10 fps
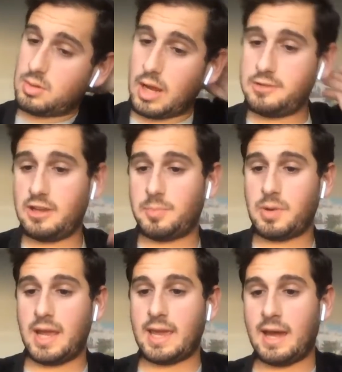Kaiser
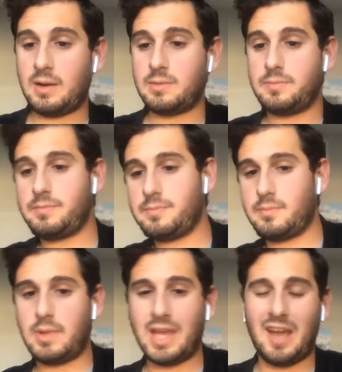breakout.
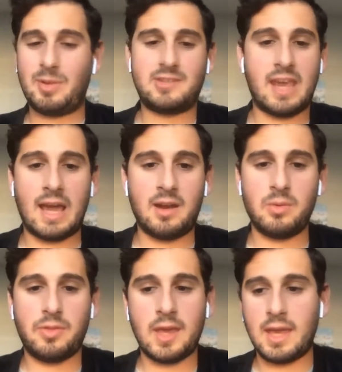Like I've been saying, I
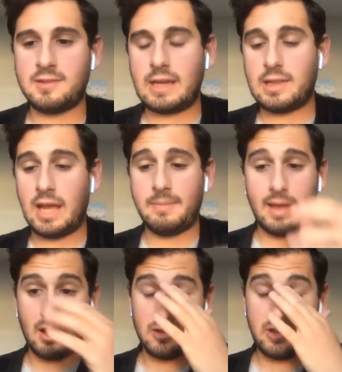don't think inside
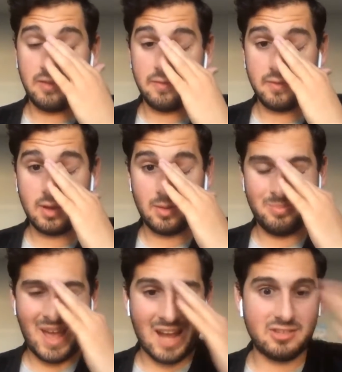linebackers have a
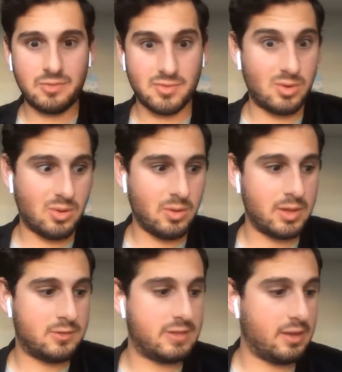massive role
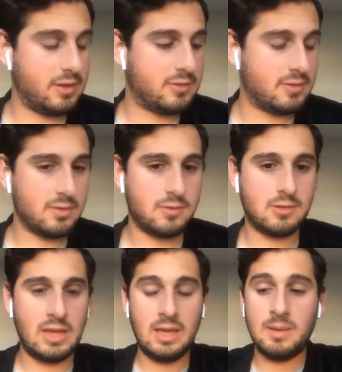in Staley's
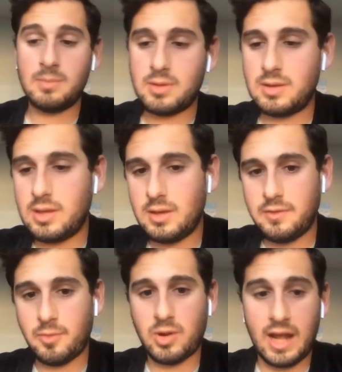scheme
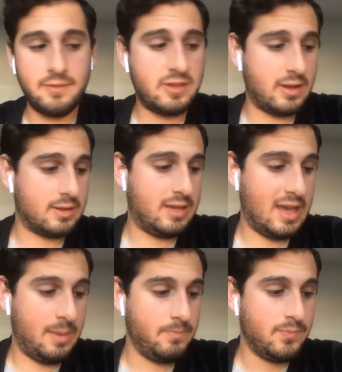from what I've seen on
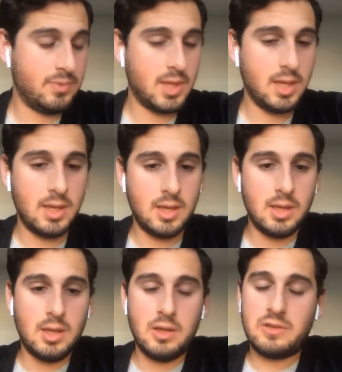tape.
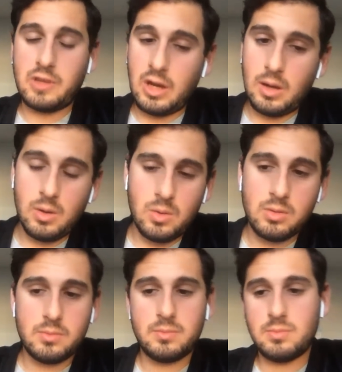So
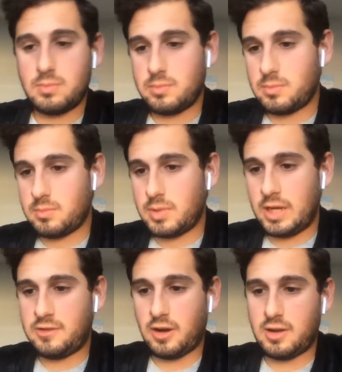
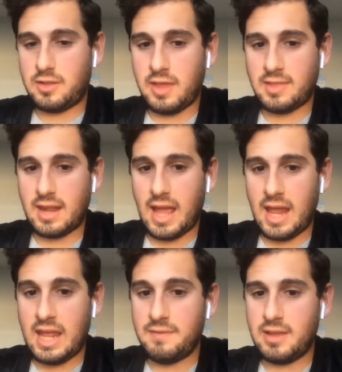it's hard to think that
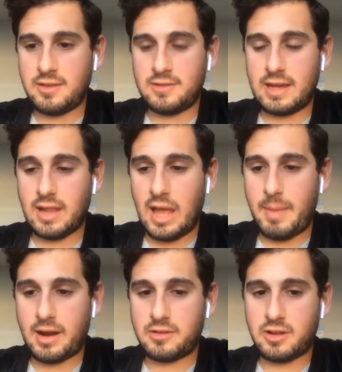any of these inside
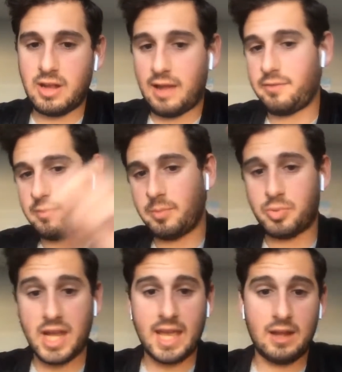linebackers are going to have
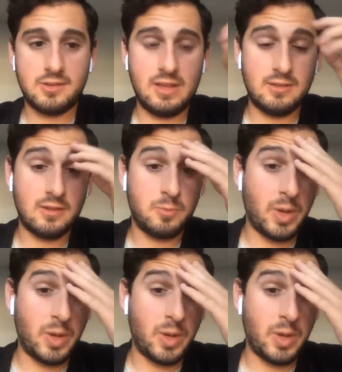breakout seasons.